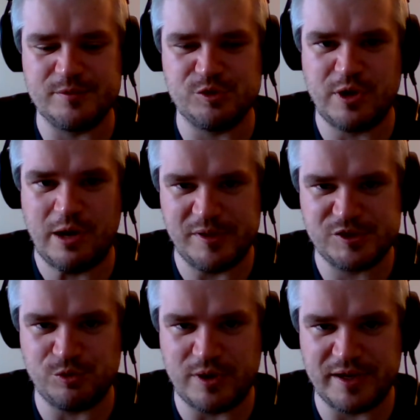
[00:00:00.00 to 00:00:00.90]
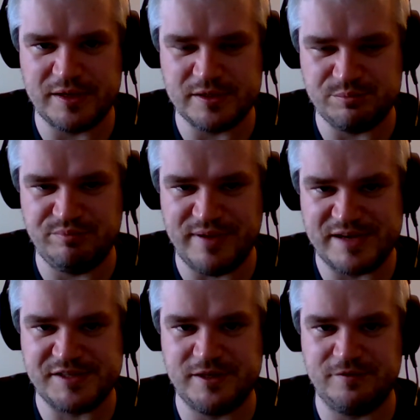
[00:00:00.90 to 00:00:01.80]
So combat squatting is
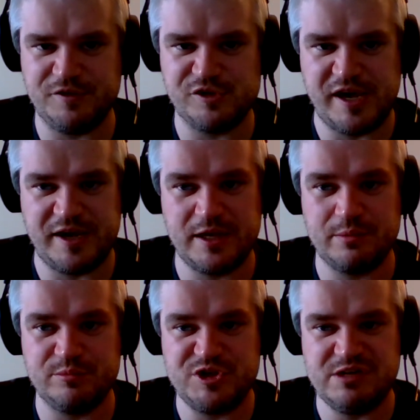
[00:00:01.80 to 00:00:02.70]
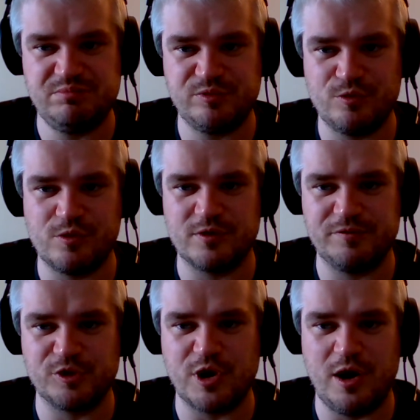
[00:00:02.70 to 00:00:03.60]
best if you're taking them cheap or if
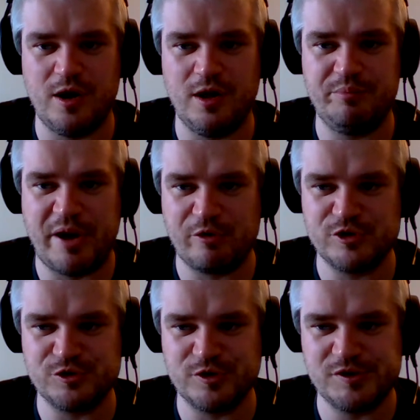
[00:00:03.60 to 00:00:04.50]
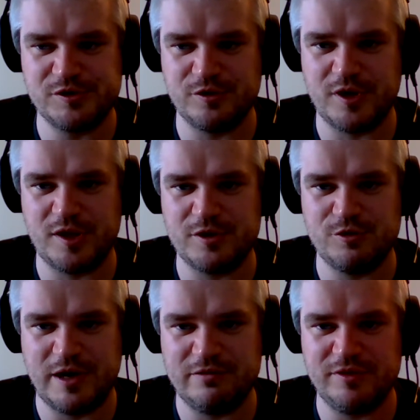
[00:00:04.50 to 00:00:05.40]
they're all power swords, so that
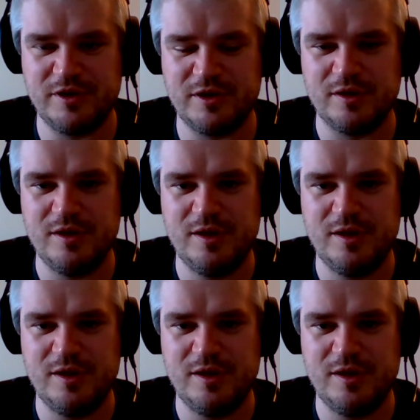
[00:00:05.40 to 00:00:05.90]
you have the